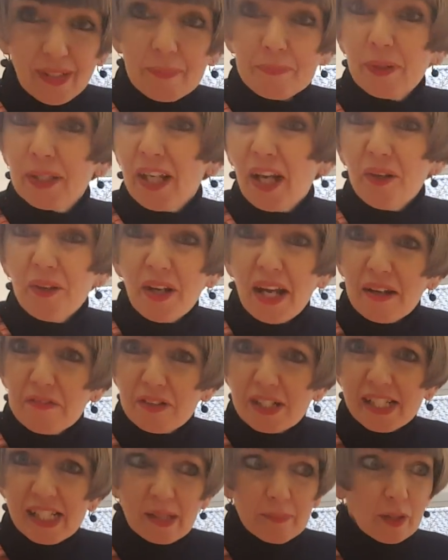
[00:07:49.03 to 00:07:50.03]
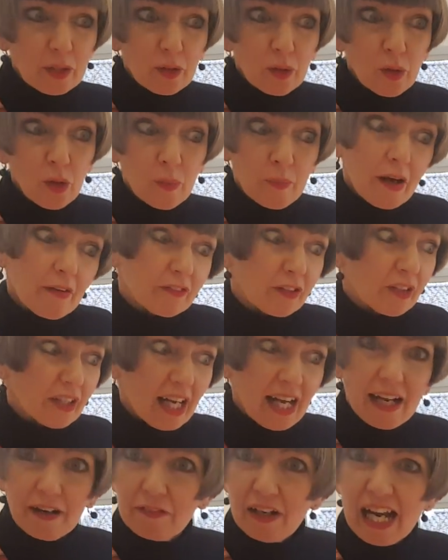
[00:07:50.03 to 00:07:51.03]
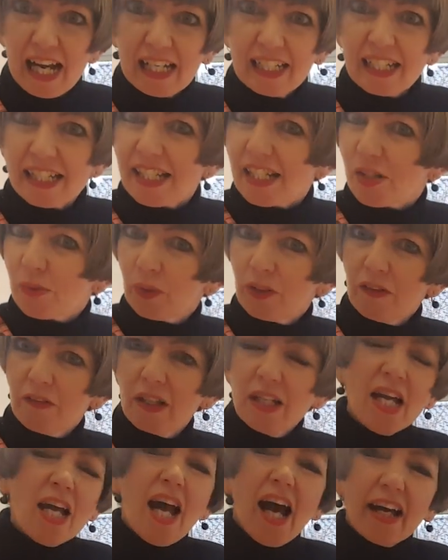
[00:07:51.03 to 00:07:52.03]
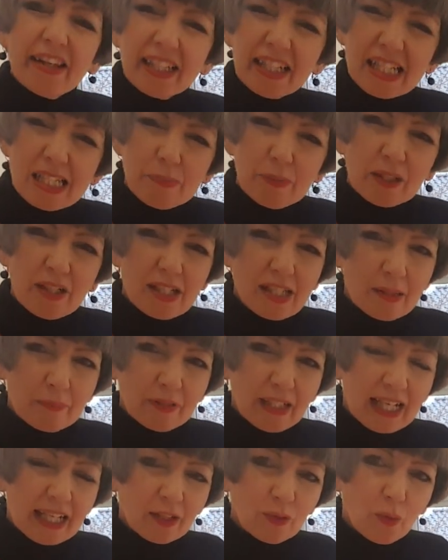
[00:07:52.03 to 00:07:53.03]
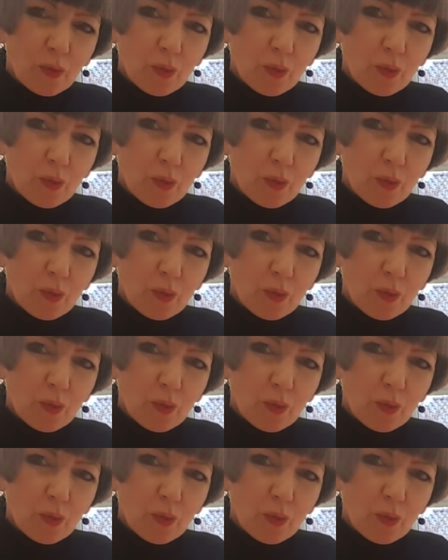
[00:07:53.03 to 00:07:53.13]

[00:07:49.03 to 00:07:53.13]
But now every time I go home, I've got to have haggis. I think it's because I'm getting